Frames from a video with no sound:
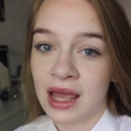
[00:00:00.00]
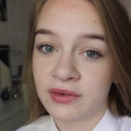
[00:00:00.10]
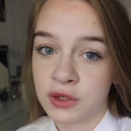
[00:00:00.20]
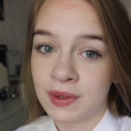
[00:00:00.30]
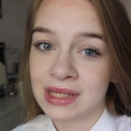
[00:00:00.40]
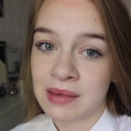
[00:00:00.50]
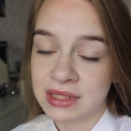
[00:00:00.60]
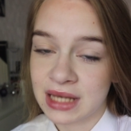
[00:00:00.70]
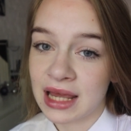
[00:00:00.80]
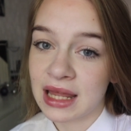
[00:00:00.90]
have two exams
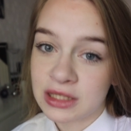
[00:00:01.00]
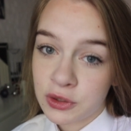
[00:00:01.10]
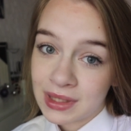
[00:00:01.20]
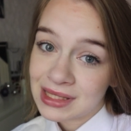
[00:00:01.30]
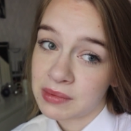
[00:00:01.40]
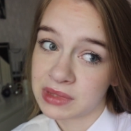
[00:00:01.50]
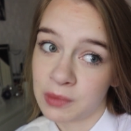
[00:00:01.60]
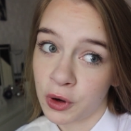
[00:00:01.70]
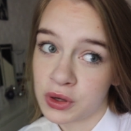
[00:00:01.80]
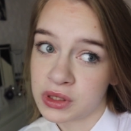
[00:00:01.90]
today and two exams
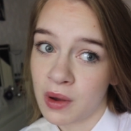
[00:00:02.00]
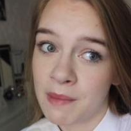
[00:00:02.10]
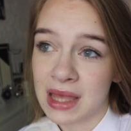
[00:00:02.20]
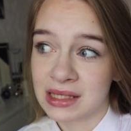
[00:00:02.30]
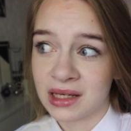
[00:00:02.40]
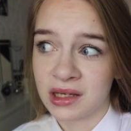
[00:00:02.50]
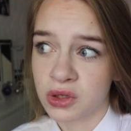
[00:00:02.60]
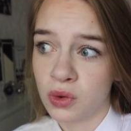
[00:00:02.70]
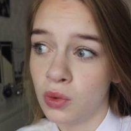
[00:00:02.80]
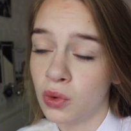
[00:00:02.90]
tomorrow, so I'm basically in
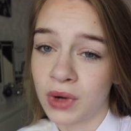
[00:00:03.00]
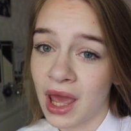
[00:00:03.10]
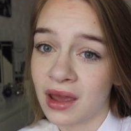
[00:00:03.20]
school all day.